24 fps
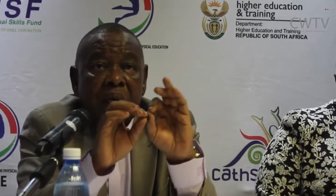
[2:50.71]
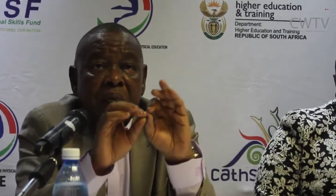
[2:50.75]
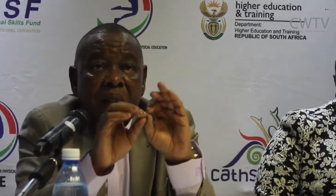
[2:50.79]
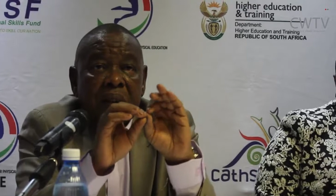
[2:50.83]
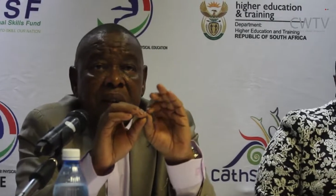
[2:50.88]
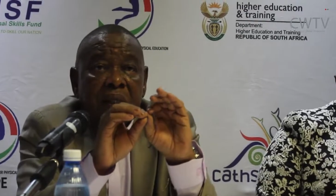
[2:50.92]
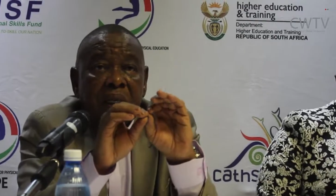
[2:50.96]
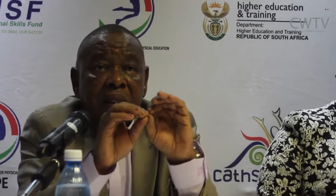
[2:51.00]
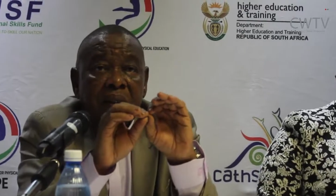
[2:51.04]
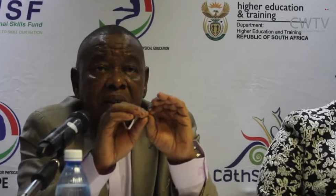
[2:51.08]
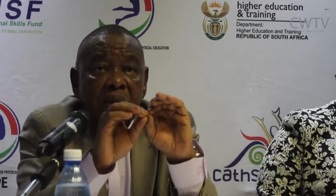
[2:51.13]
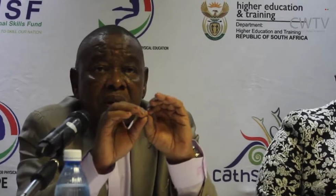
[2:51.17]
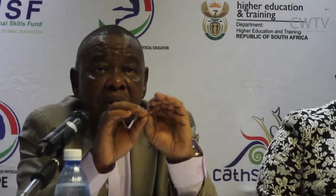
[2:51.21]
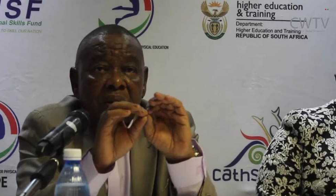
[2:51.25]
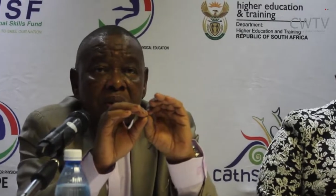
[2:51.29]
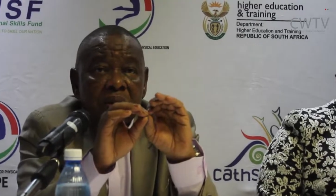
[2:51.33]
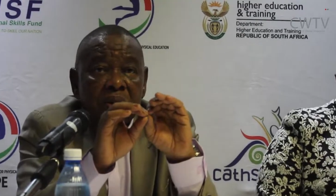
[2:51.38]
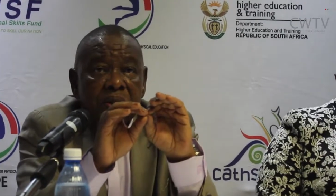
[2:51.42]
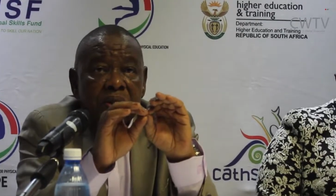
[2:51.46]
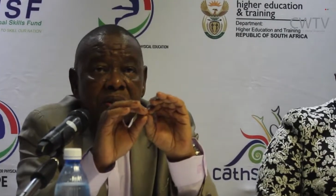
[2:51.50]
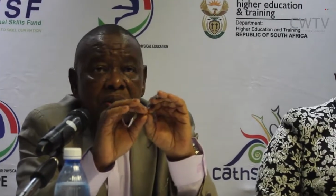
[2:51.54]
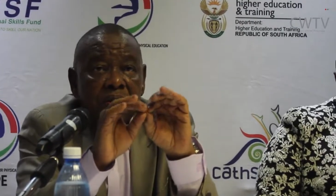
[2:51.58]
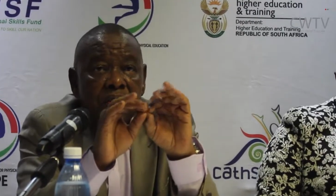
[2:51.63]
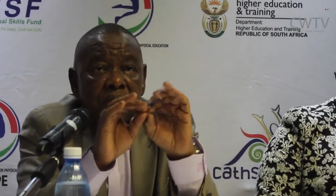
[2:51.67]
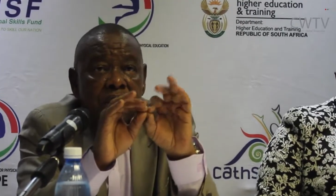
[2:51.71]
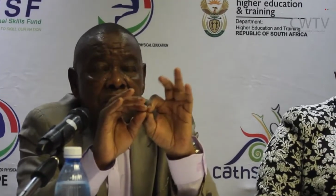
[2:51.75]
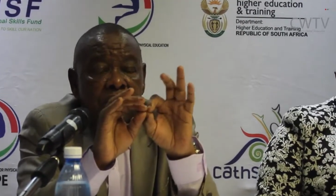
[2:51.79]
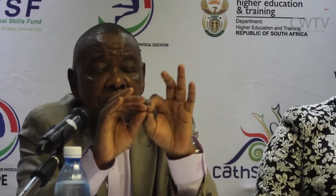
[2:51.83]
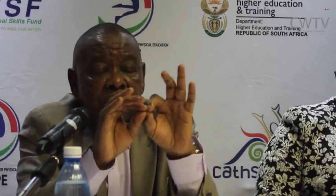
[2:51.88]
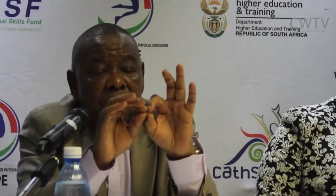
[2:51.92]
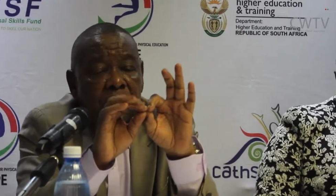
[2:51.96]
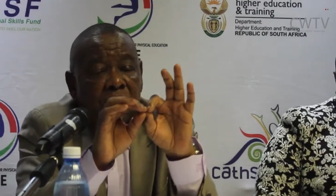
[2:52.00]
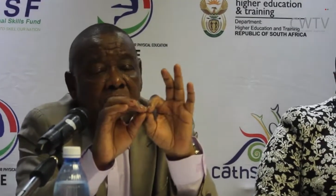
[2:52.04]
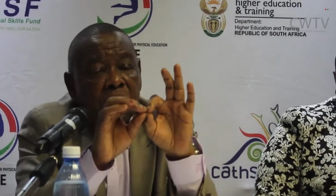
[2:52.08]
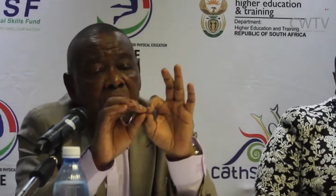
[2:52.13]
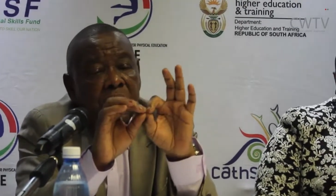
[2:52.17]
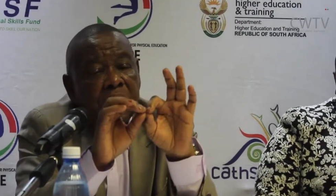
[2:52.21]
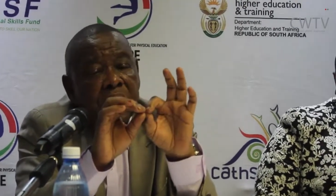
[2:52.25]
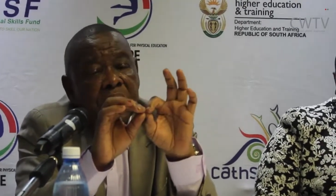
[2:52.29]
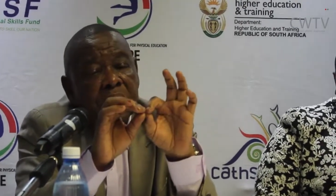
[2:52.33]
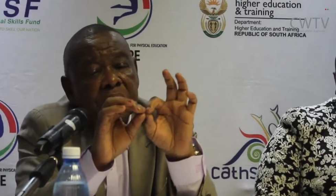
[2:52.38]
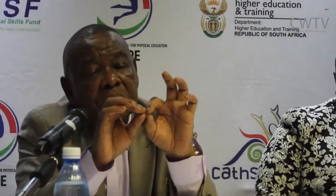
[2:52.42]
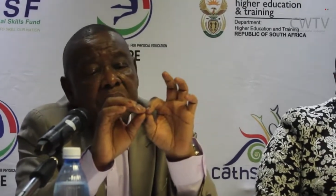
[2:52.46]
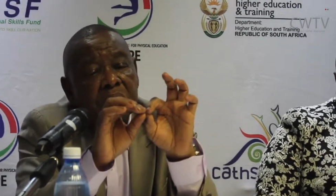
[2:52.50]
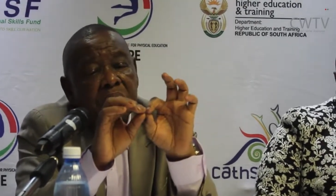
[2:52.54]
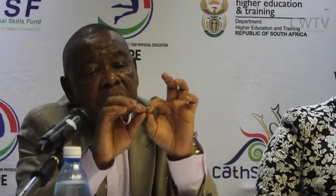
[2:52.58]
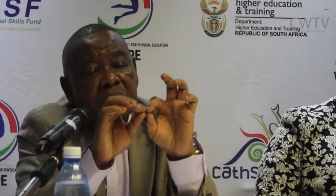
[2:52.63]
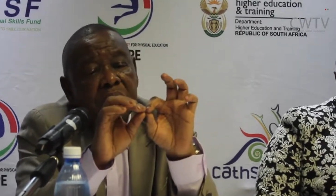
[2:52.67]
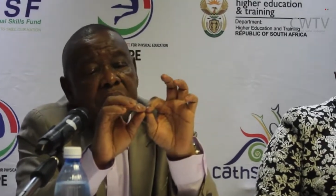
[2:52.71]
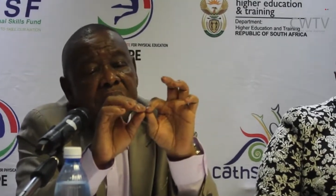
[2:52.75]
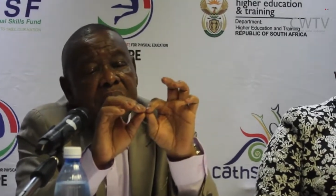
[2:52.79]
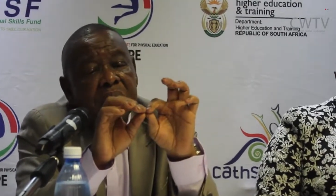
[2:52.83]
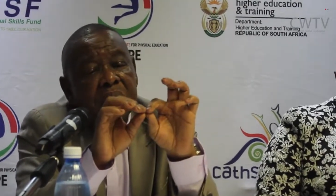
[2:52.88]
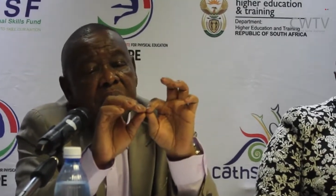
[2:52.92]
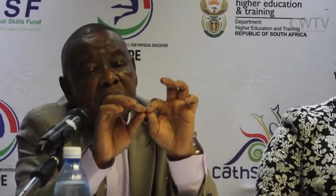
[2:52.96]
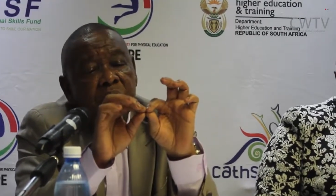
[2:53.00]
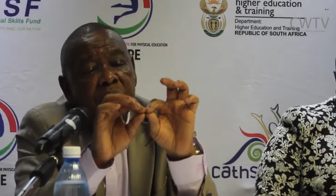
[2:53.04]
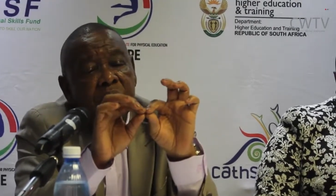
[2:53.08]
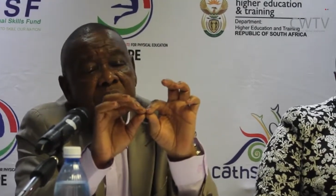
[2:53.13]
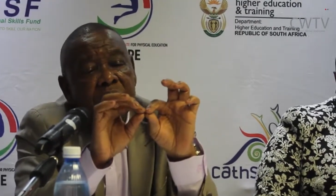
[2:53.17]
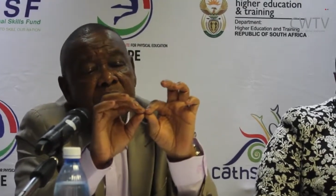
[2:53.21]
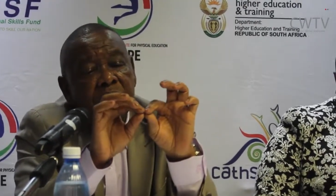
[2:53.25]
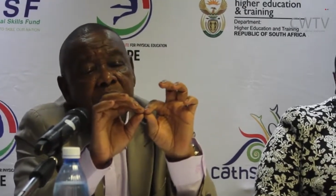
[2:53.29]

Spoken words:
that also is going to link with